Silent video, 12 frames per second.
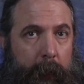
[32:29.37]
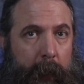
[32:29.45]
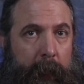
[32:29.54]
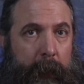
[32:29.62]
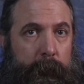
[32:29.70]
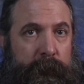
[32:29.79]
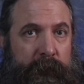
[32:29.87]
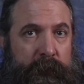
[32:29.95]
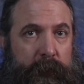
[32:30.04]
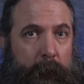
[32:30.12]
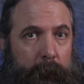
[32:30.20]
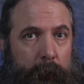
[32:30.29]
I'll
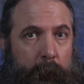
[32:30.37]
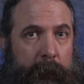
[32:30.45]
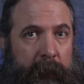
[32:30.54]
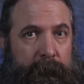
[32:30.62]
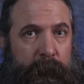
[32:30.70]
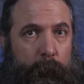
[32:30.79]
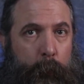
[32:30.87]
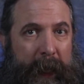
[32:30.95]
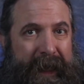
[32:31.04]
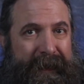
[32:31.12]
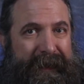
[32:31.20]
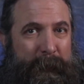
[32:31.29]
start looking for
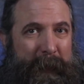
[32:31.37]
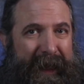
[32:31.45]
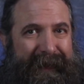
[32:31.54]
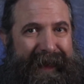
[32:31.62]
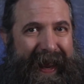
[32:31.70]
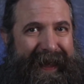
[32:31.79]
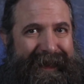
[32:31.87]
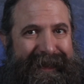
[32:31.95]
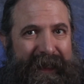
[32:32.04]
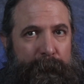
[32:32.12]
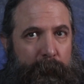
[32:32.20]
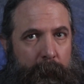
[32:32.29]
ways to make that
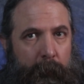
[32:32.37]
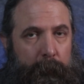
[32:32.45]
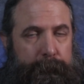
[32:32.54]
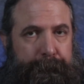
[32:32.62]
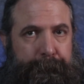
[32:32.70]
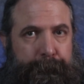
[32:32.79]
difficult.